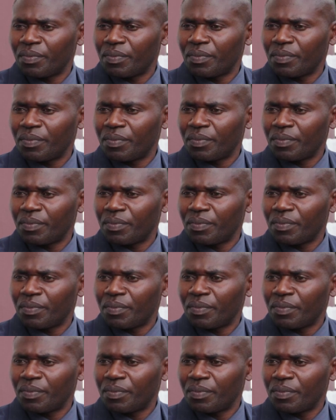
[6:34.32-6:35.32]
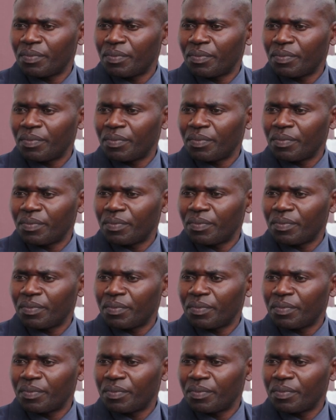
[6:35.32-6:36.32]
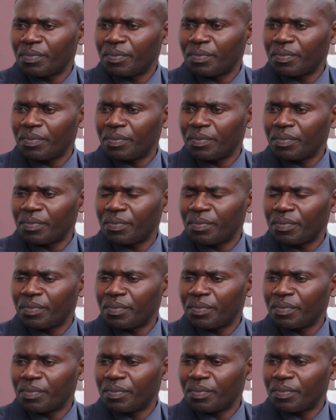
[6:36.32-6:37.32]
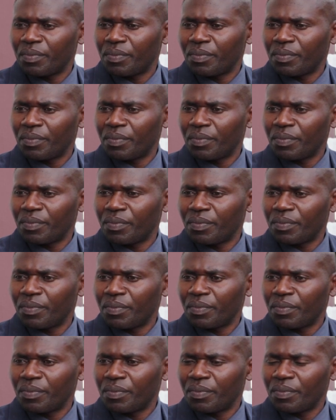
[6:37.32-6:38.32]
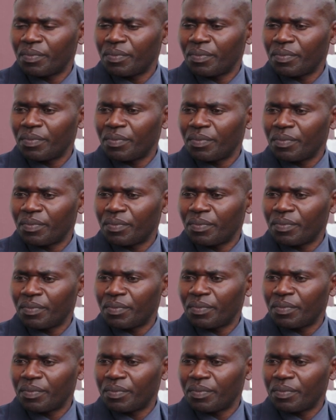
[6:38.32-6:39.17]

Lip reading: The person shown says nothing.